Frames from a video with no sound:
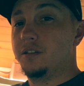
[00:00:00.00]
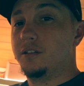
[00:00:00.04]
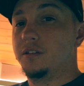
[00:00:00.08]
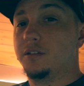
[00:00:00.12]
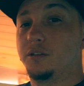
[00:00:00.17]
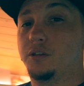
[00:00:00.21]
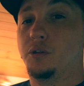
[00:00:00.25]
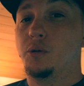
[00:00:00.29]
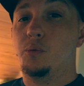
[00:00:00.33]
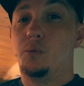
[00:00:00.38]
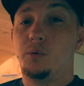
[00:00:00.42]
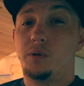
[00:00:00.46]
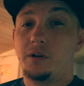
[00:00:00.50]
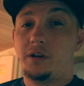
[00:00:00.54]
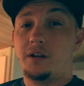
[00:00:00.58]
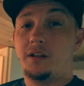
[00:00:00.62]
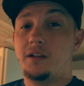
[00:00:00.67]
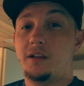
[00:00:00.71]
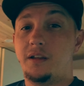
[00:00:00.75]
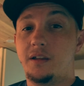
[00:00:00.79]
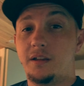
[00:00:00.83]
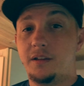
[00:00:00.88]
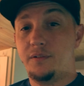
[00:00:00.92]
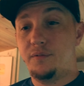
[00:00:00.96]
So we're going
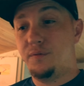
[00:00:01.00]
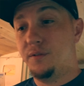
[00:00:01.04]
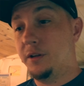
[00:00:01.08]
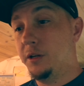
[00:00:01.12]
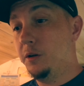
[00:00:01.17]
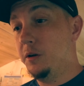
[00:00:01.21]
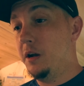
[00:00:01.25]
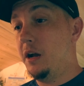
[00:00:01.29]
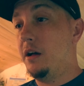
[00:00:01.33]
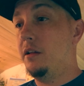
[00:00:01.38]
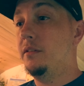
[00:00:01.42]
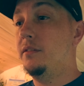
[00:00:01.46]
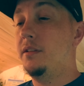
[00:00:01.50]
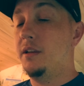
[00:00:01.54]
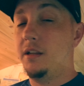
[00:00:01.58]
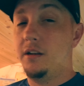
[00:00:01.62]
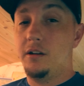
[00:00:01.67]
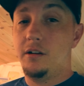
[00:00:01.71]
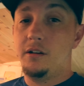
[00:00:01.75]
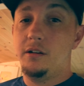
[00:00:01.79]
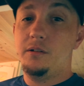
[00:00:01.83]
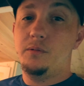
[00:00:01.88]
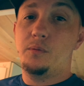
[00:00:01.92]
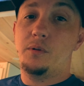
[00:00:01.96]
to figure out
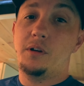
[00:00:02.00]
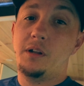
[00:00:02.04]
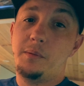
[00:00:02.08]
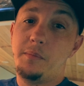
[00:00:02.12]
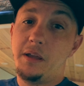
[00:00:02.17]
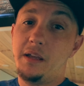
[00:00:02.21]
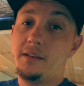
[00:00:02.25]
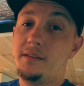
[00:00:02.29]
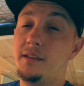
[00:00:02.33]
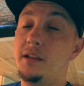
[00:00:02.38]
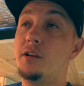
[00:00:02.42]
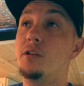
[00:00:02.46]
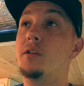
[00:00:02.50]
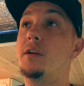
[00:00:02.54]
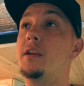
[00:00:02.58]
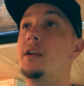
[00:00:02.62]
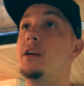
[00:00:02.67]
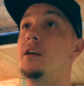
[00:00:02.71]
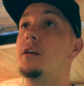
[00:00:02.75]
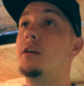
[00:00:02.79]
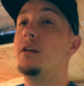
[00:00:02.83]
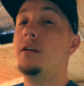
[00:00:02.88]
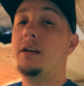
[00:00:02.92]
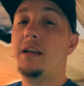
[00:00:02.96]
dinner. We're going to make dinner
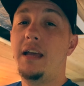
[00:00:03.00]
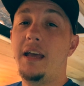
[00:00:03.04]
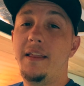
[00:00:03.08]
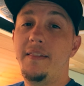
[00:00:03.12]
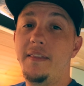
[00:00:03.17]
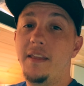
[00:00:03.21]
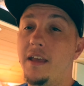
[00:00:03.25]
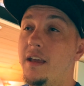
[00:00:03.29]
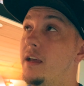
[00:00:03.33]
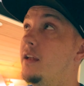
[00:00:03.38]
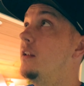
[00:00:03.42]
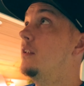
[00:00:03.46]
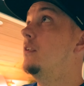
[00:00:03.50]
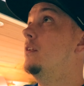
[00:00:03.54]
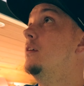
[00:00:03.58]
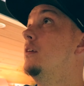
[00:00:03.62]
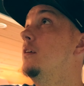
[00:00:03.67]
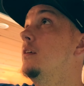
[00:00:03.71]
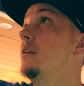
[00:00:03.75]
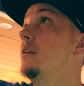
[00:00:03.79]
here and then,